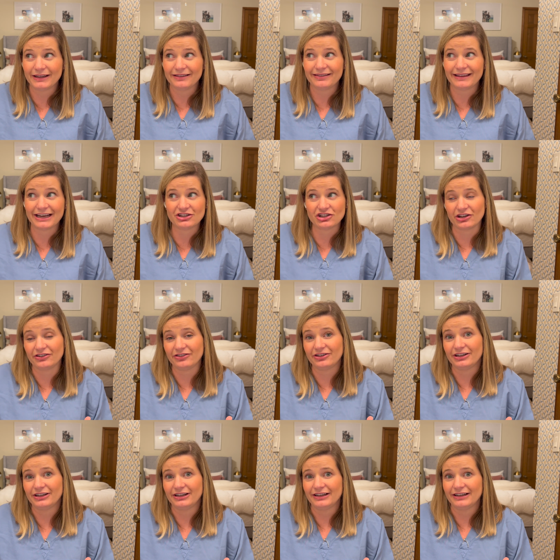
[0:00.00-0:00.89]
they
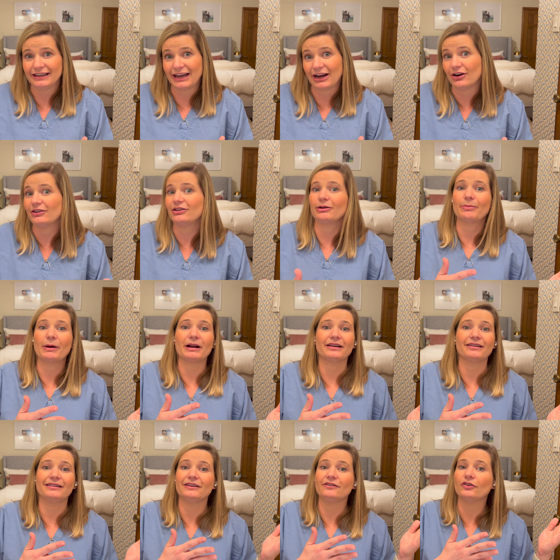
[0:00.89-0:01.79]
just carried their
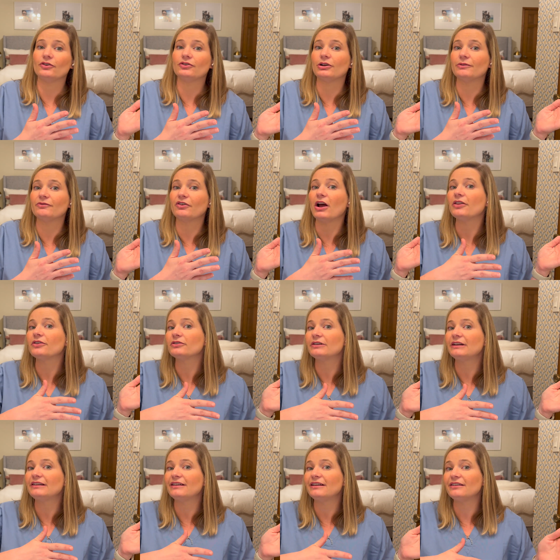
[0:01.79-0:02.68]
pregnancy full term for other
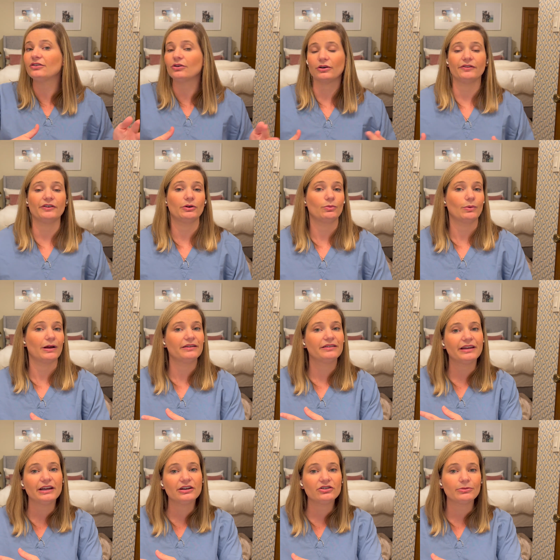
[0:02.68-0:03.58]
reasons, or if it
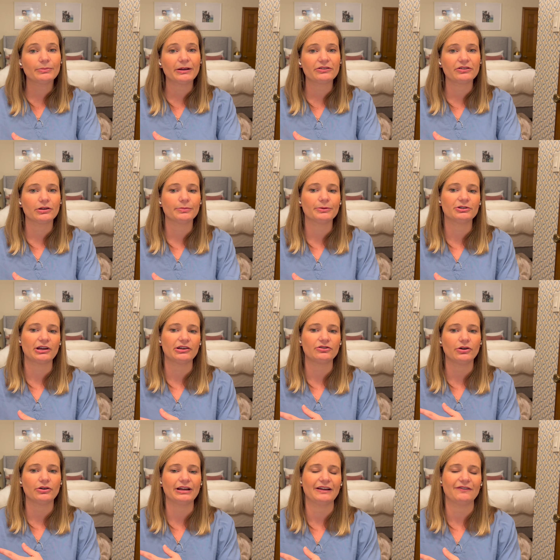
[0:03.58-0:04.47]
was the intramuscular
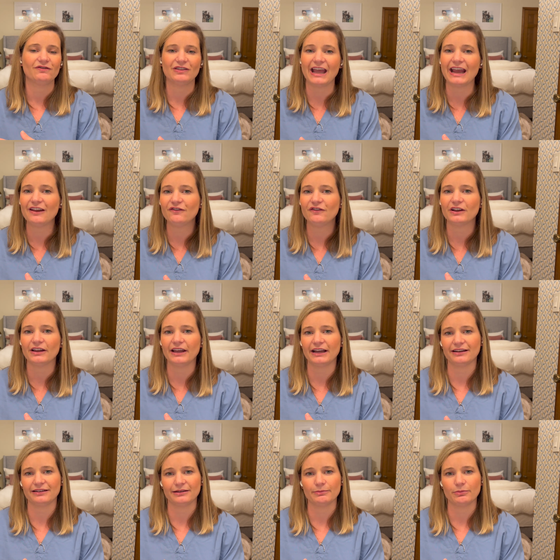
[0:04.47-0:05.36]
progesterone, if they feel
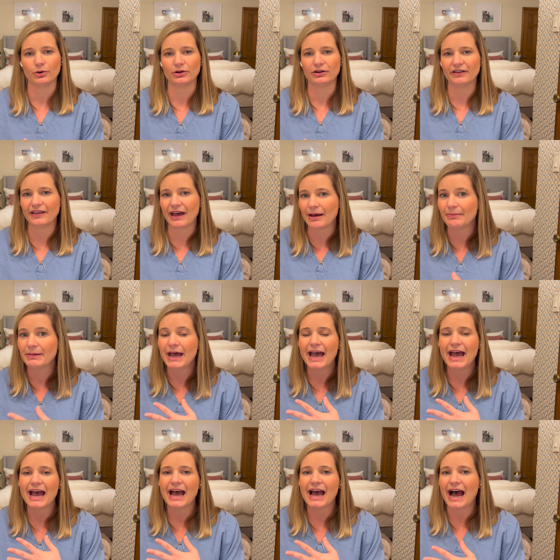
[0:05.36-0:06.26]
like it's important to them,
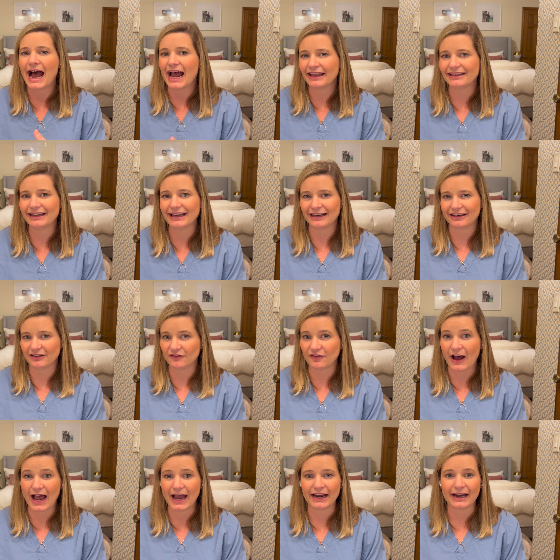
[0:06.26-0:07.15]
I think it's
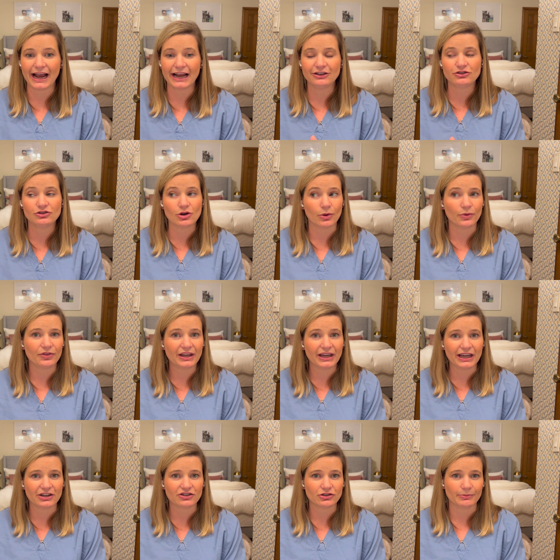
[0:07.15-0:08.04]
fine. I don't
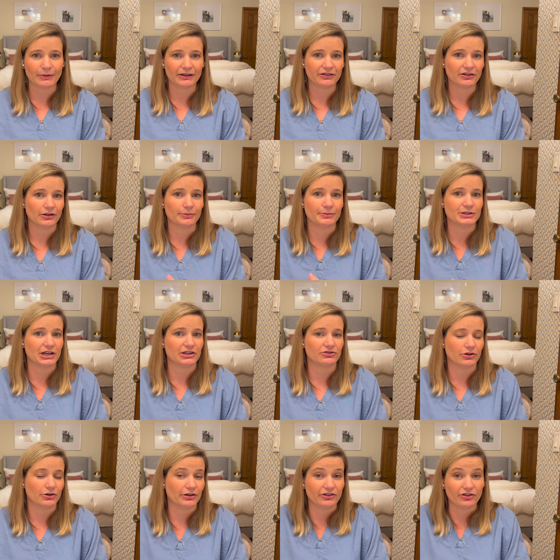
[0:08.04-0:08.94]
think intramuscular
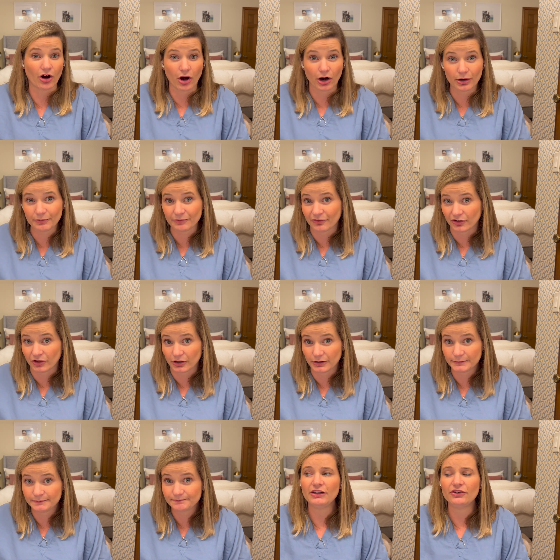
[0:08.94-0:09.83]
progesterone is
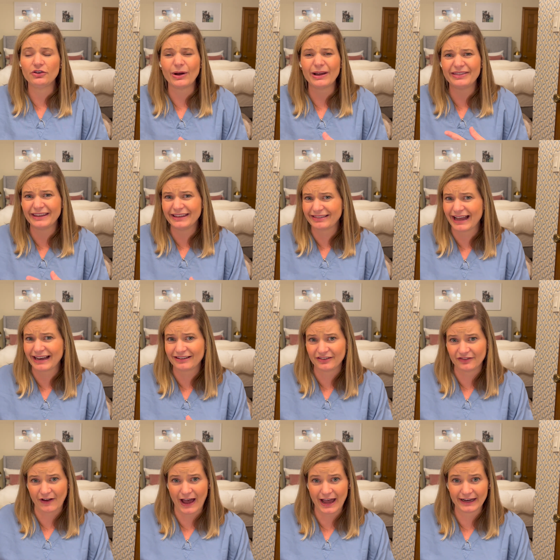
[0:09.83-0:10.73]
harmful, so I think
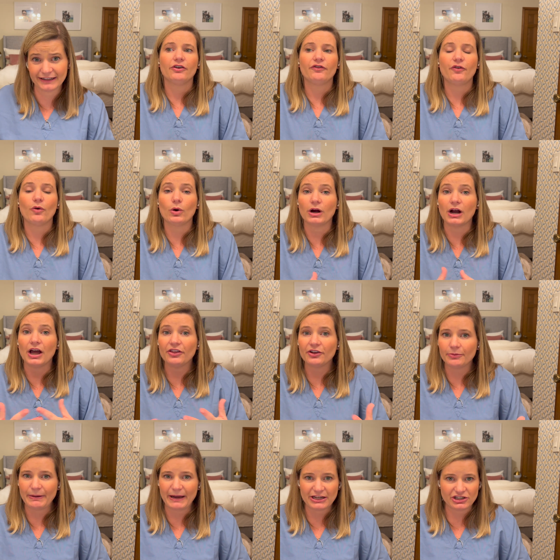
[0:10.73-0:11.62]
that's fine. For
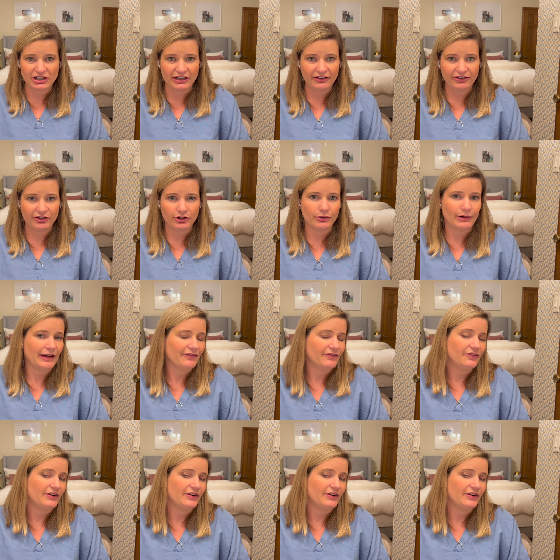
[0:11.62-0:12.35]
other patients who have